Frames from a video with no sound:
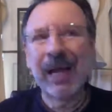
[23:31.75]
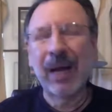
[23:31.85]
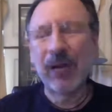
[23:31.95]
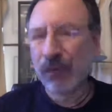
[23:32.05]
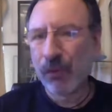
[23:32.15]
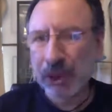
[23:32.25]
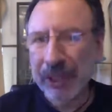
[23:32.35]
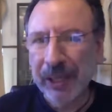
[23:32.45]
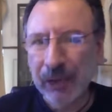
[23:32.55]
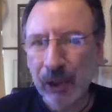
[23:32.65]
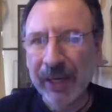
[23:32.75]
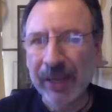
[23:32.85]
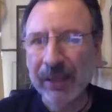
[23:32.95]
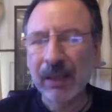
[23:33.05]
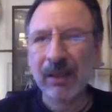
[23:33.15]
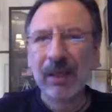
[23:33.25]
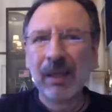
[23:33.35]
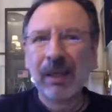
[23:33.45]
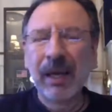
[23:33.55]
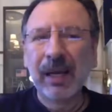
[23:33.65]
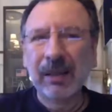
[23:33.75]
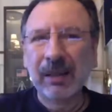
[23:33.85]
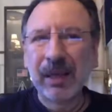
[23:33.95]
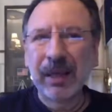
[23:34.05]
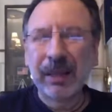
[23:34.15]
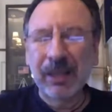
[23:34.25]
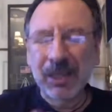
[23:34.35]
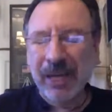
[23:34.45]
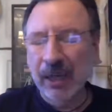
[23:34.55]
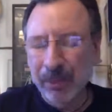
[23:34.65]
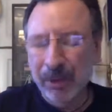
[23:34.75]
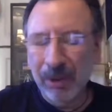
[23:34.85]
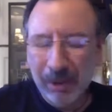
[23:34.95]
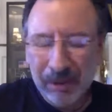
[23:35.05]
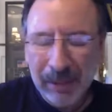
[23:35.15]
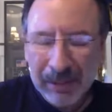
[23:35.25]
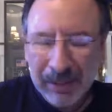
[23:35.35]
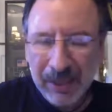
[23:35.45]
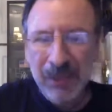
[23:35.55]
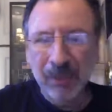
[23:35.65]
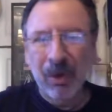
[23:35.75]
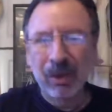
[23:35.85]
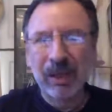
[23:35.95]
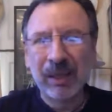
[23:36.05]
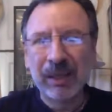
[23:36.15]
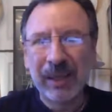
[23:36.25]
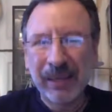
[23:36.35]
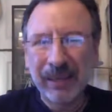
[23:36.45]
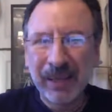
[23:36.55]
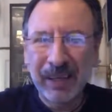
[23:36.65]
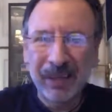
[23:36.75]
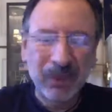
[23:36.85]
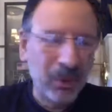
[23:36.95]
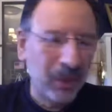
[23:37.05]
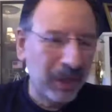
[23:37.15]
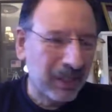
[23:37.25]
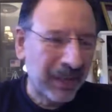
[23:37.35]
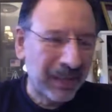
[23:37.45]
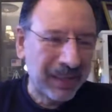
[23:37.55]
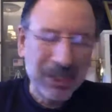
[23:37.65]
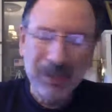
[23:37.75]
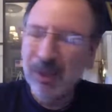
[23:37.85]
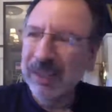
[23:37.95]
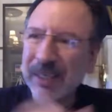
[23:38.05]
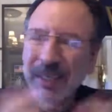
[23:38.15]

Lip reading: Unfortunately, if you look at the Zuckerberg testimony and the recordings of that testimony,